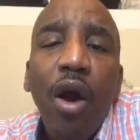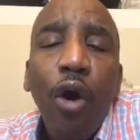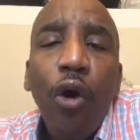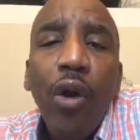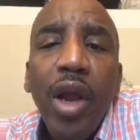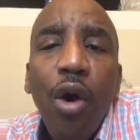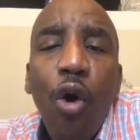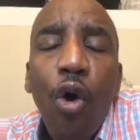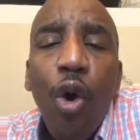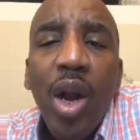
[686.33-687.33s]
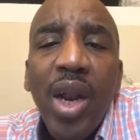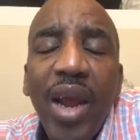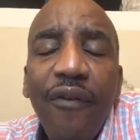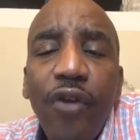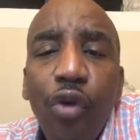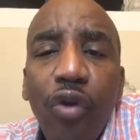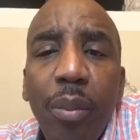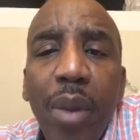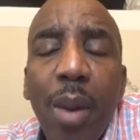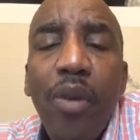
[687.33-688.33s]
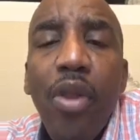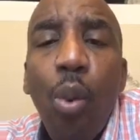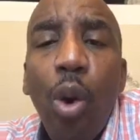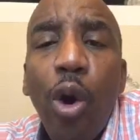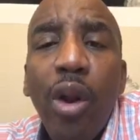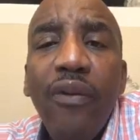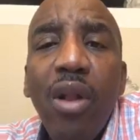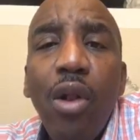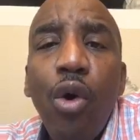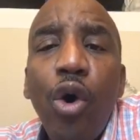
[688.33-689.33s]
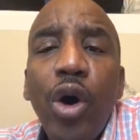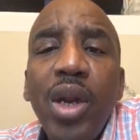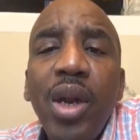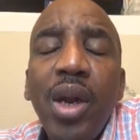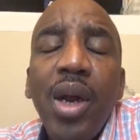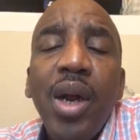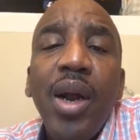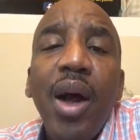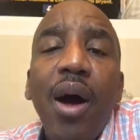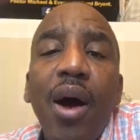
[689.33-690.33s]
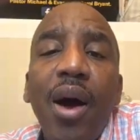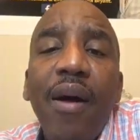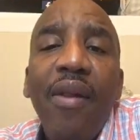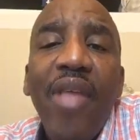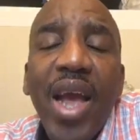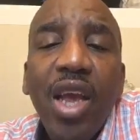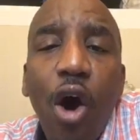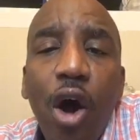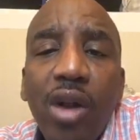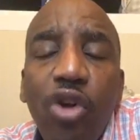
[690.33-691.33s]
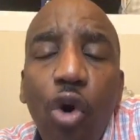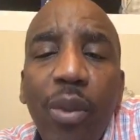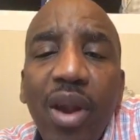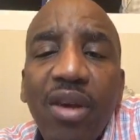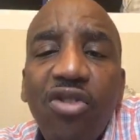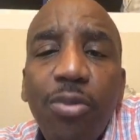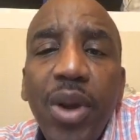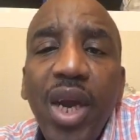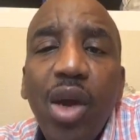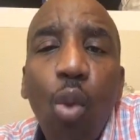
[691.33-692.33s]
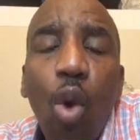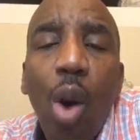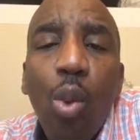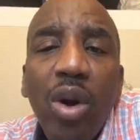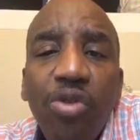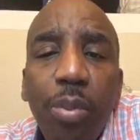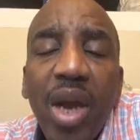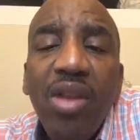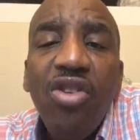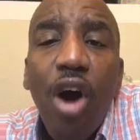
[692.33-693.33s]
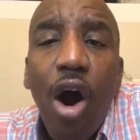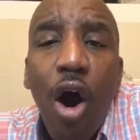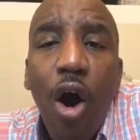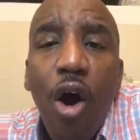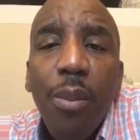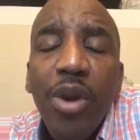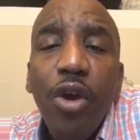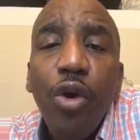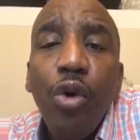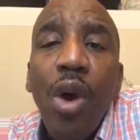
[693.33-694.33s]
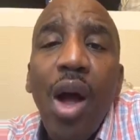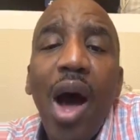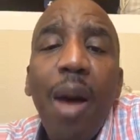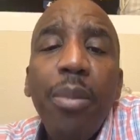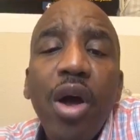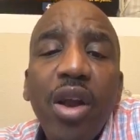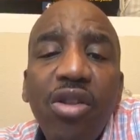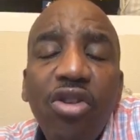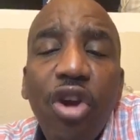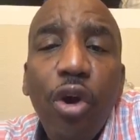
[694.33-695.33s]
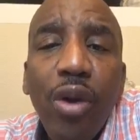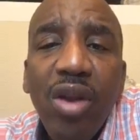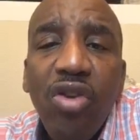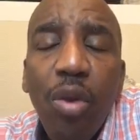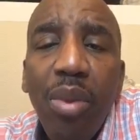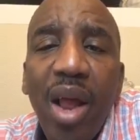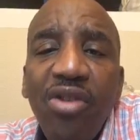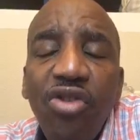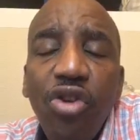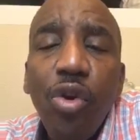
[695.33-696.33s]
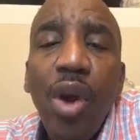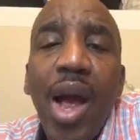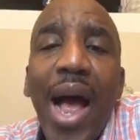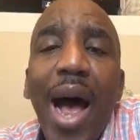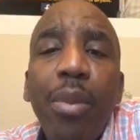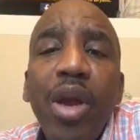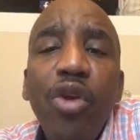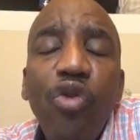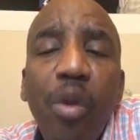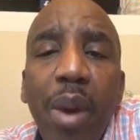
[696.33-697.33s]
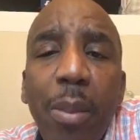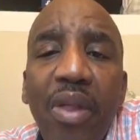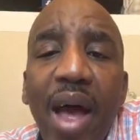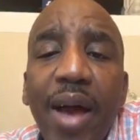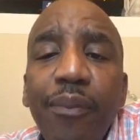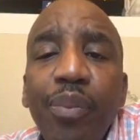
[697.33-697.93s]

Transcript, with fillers: Early on, if you remember the word of the Lord uh, that God told me to speak, what was meant to harm you, I'm going to turn it to bless you. How many of you remember that?